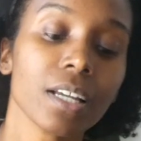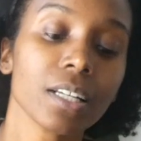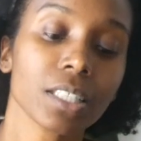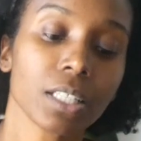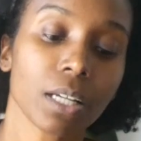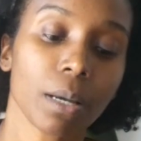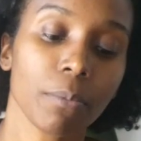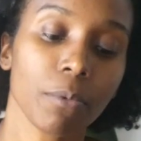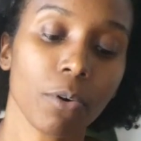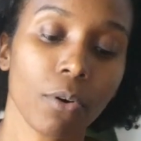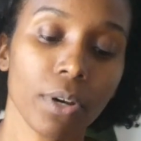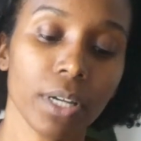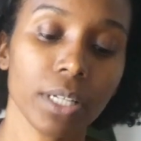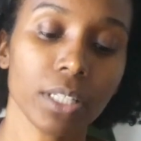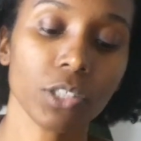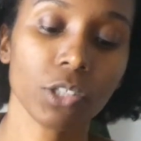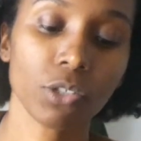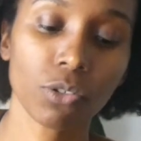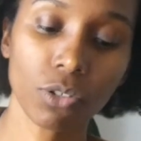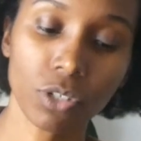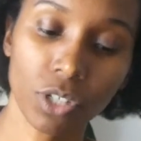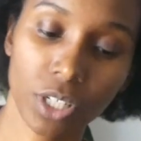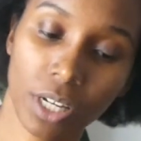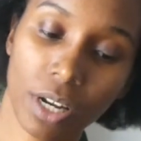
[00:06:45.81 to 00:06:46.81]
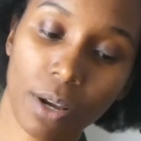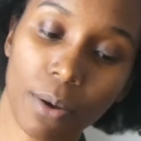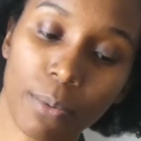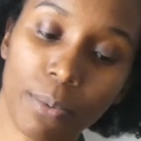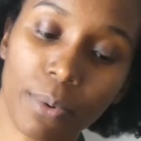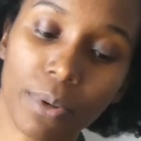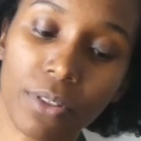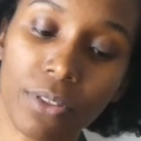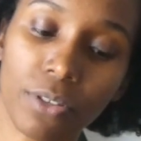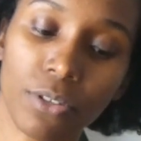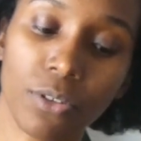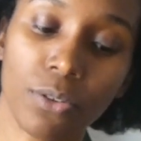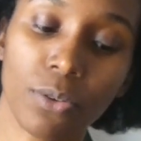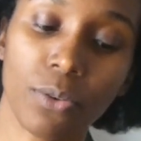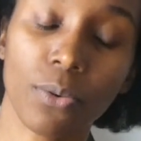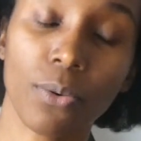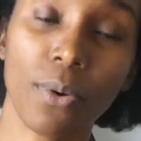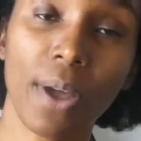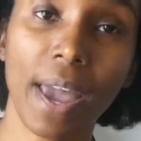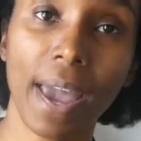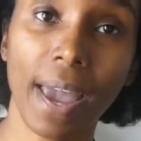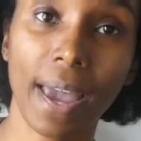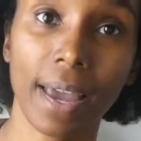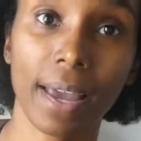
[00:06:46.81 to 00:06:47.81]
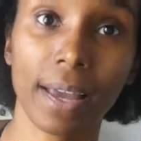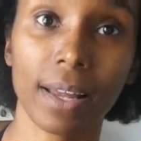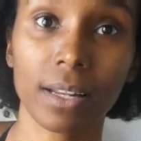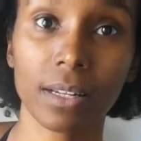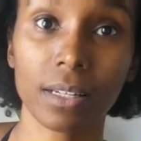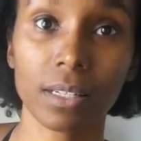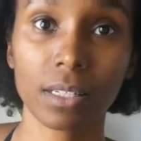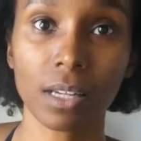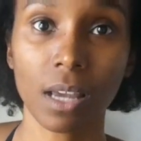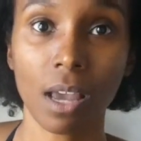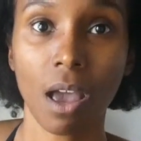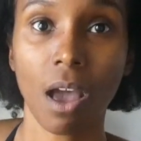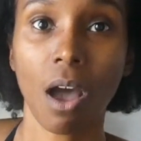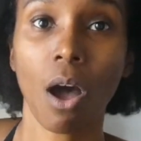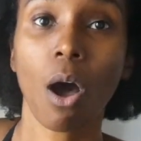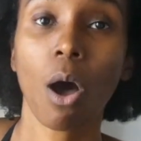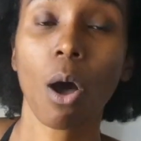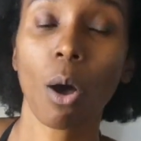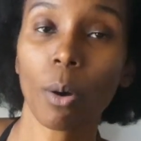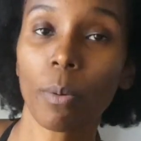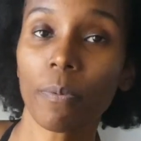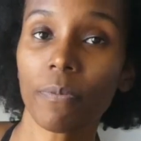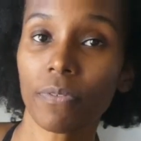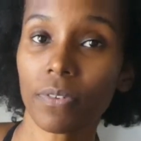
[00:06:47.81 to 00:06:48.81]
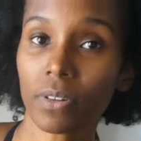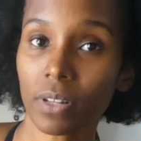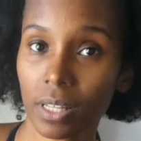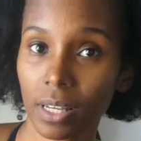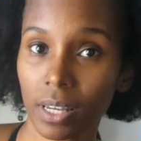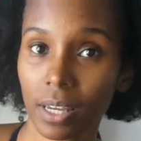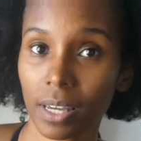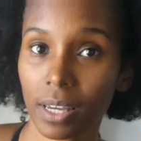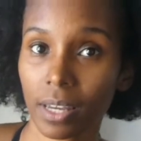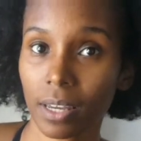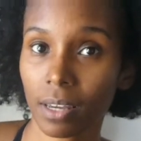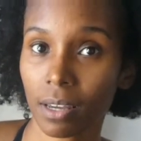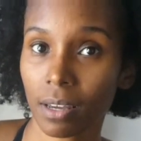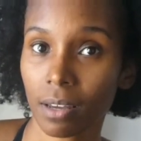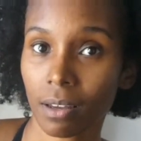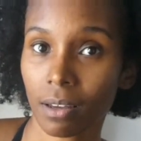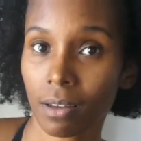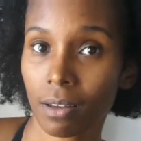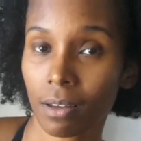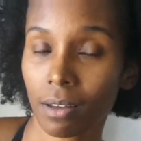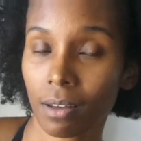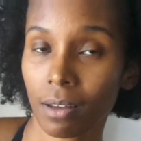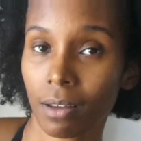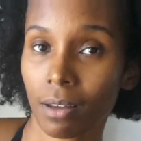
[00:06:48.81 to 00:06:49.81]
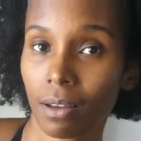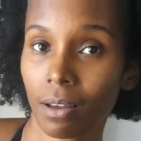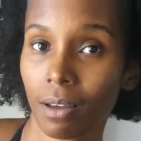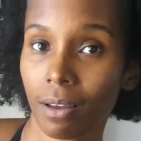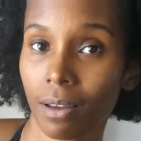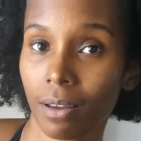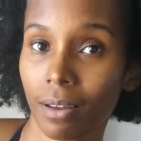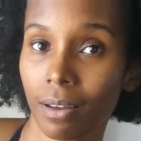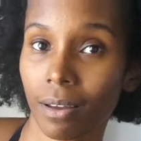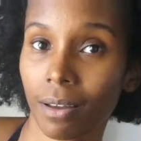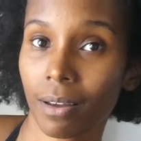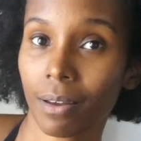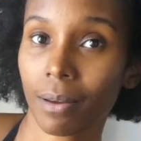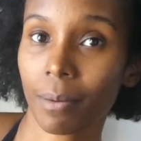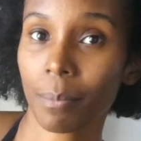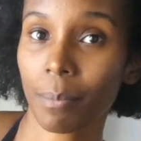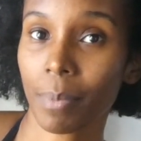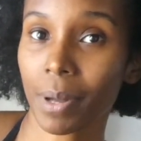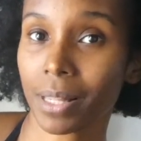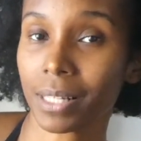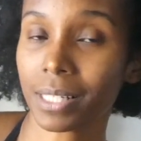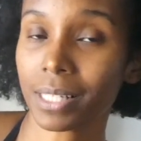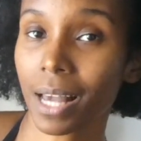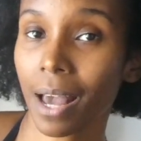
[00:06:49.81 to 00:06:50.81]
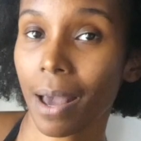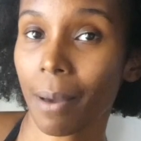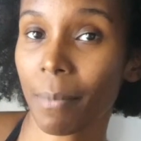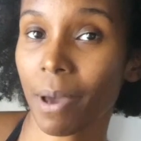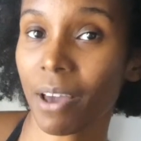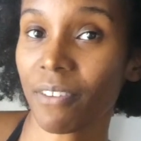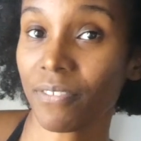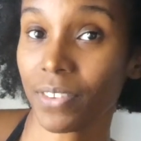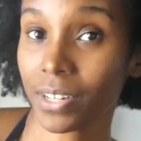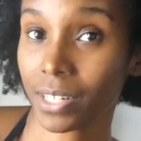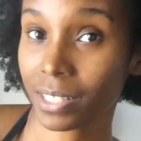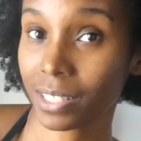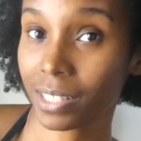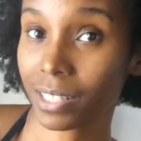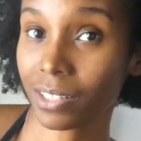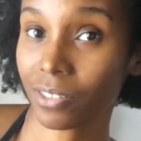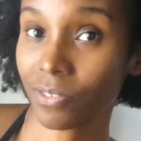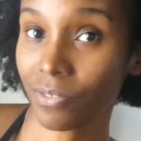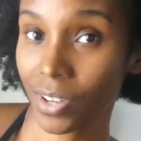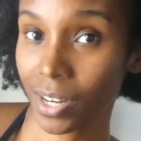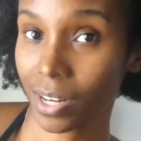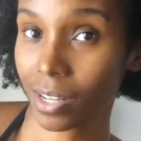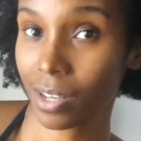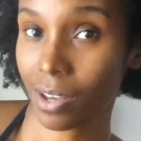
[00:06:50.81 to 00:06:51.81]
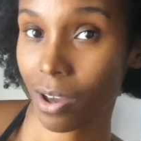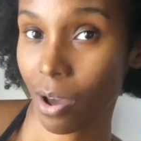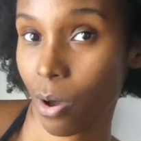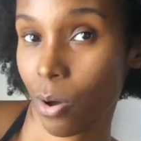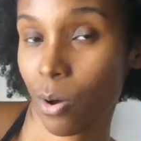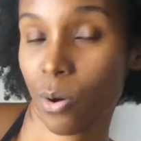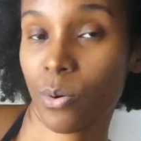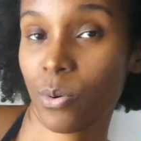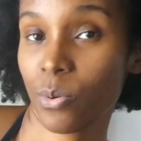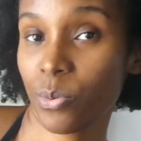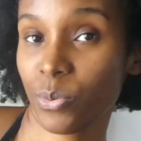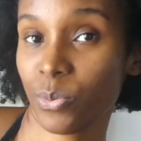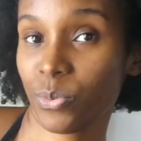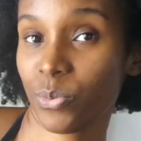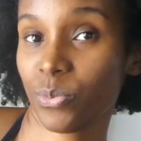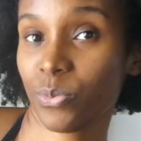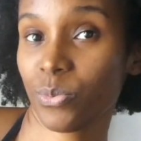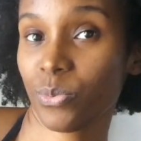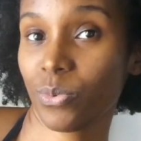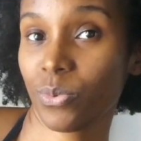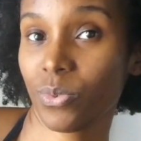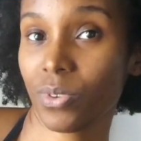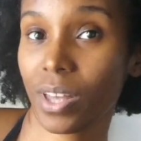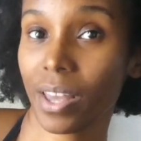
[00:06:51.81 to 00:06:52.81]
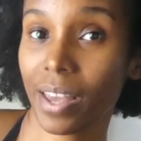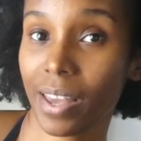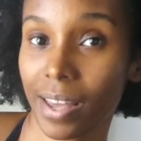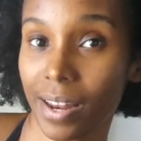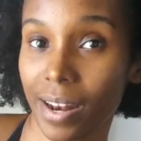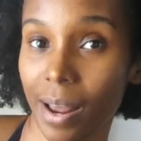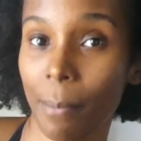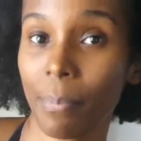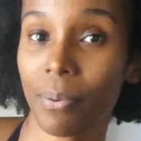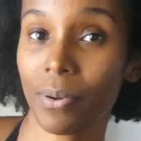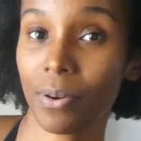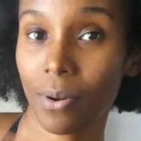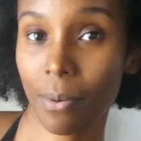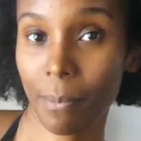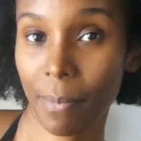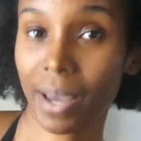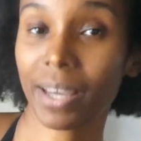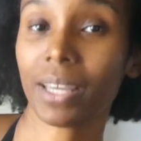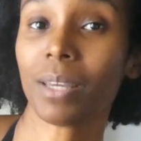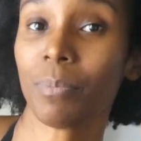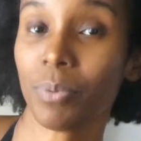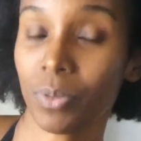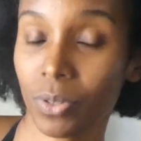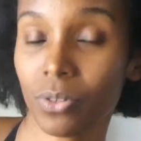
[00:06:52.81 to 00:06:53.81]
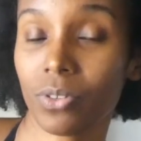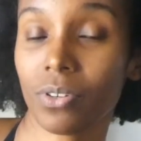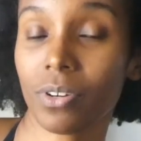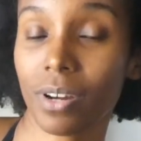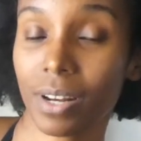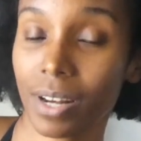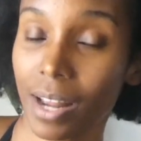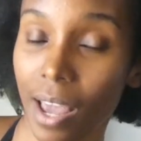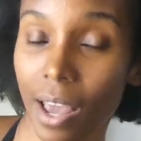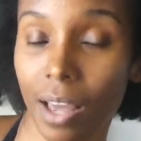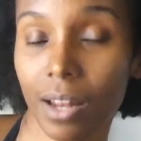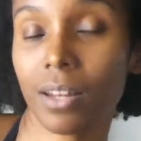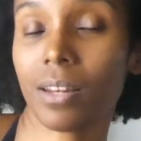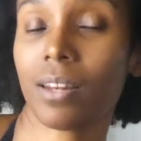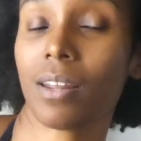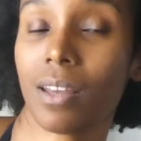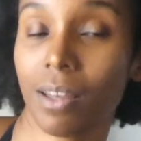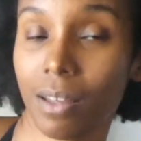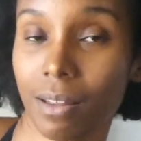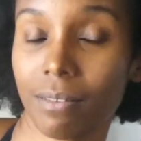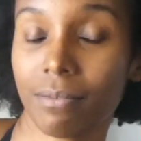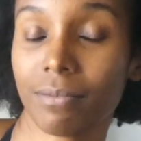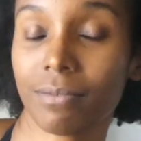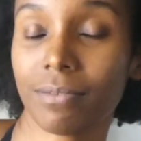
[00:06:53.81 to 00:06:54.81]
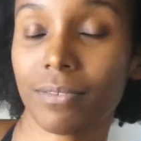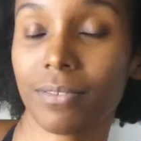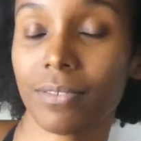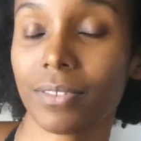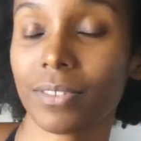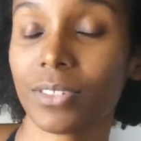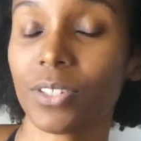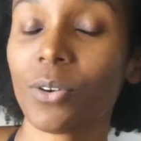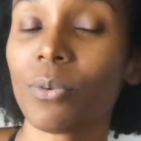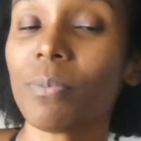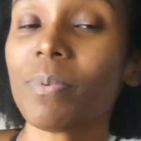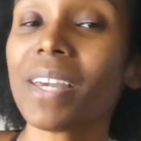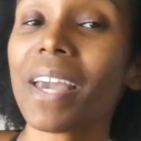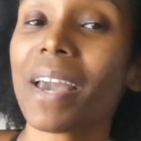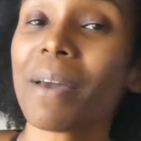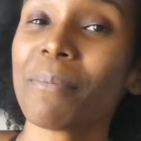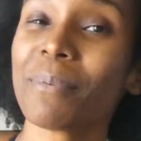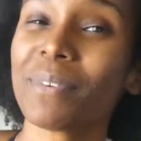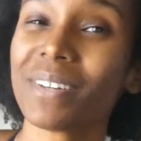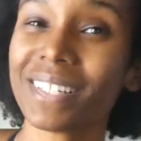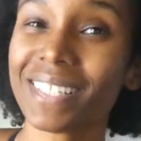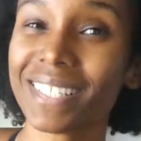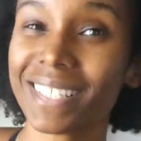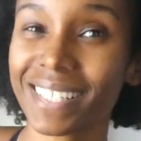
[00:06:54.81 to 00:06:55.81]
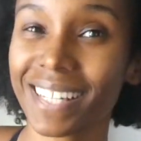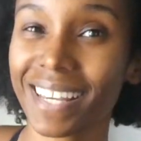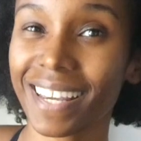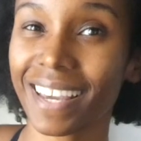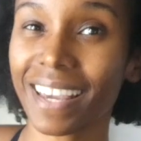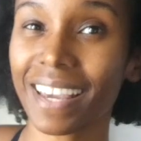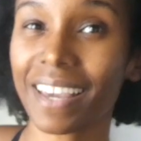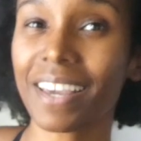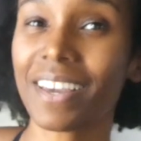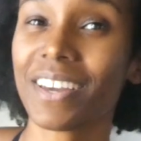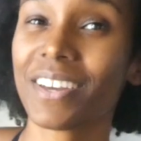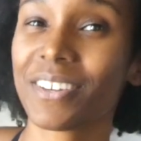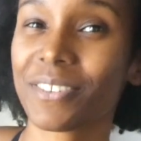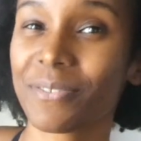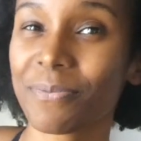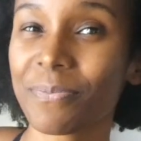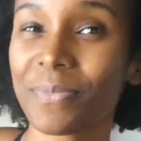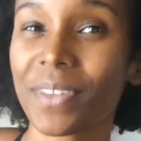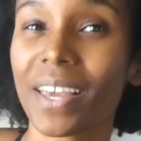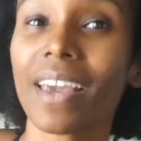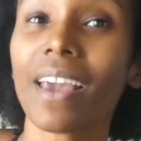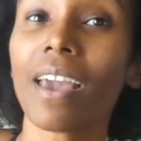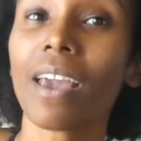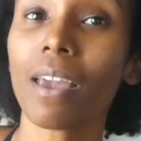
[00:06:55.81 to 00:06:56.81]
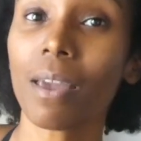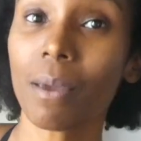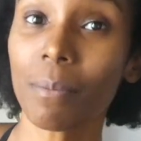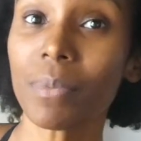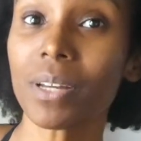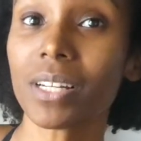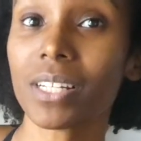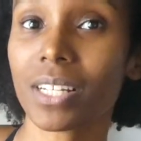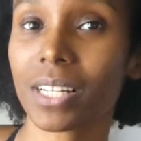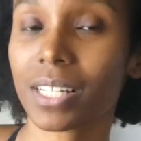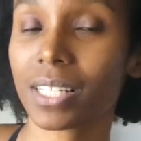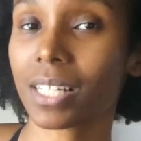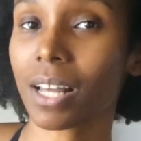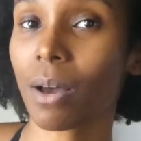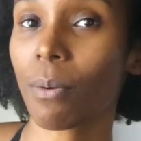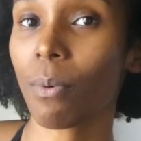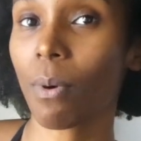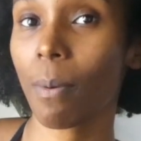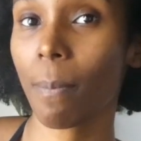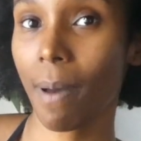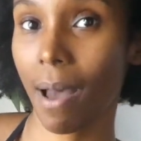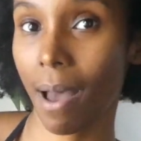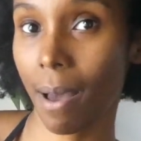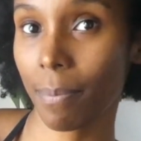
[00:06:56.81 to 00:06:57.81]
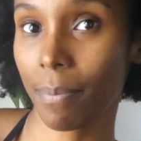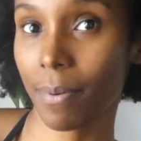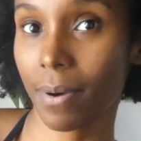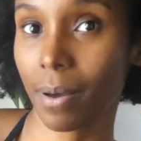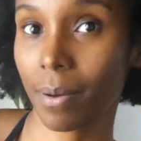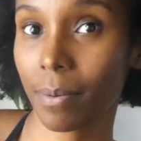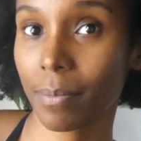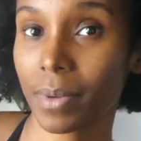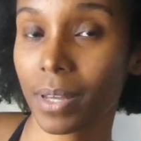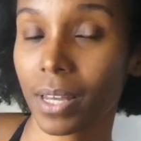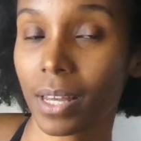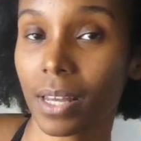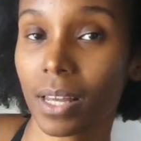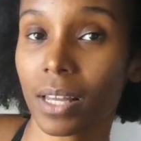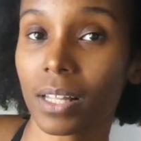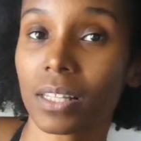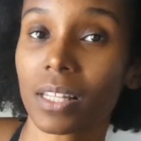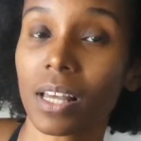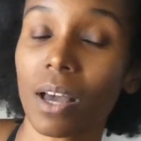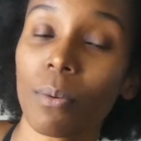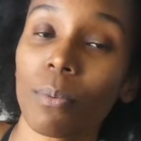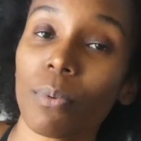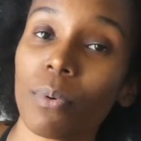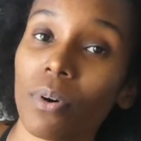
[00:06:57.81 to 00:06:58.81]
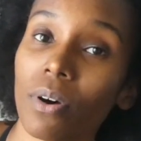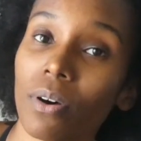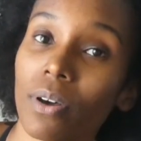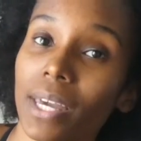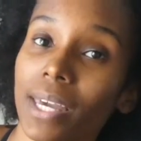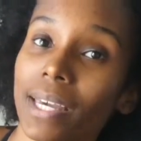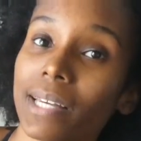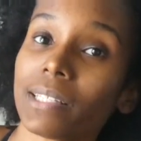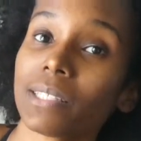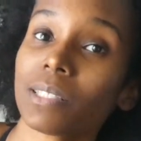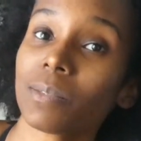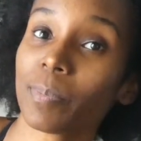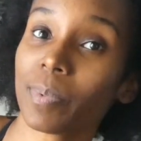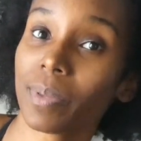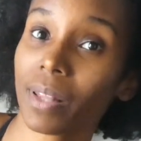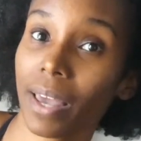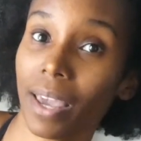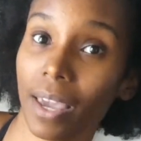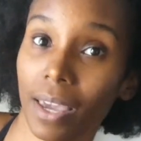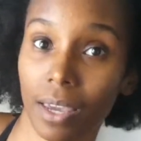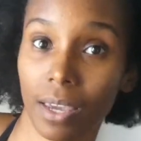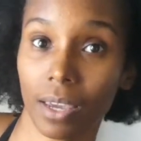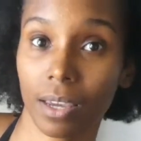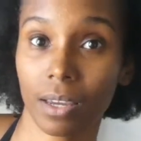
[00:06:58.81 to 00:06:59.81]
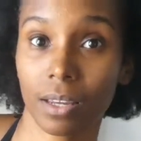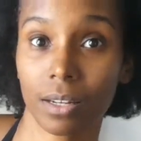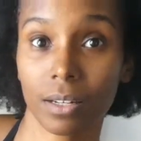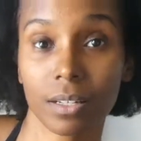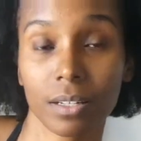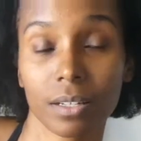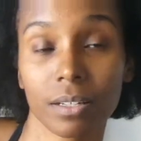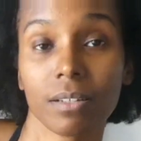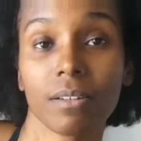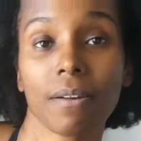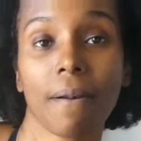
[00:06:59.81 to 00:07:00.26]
I'm going to share with you, and hopefully by the time I finish this video and I put it on my computer and edit it, you'll be able to see images that will pop up that will explain